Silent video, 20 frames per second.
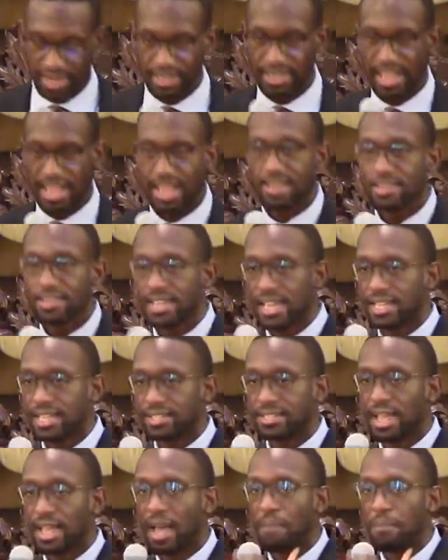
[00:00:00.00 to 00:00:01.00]
that
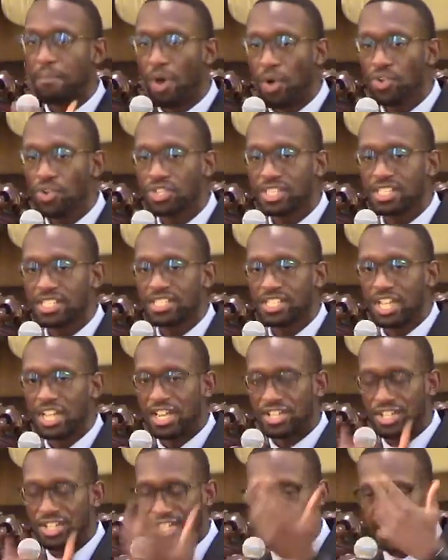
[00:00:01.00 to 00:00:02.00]
yes, Moses
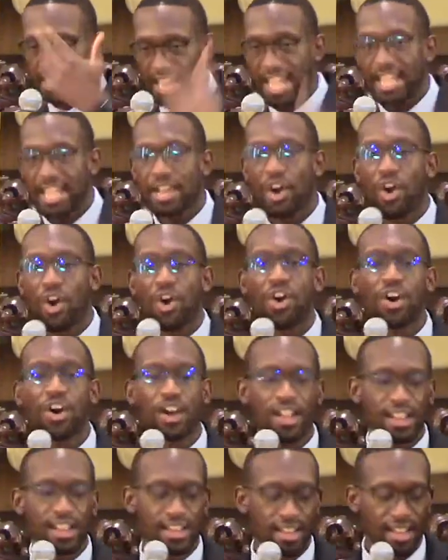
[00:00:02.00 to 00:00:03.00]
should take
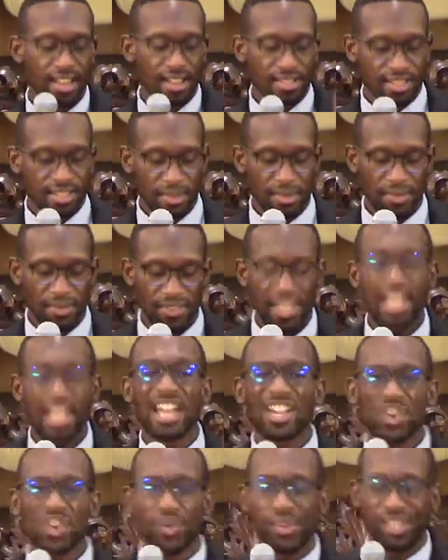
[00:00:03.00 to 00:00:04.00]
on some of the
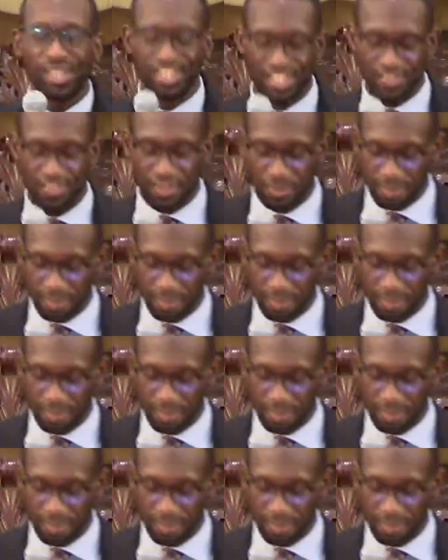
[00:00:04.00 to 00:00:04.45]
inquiries of the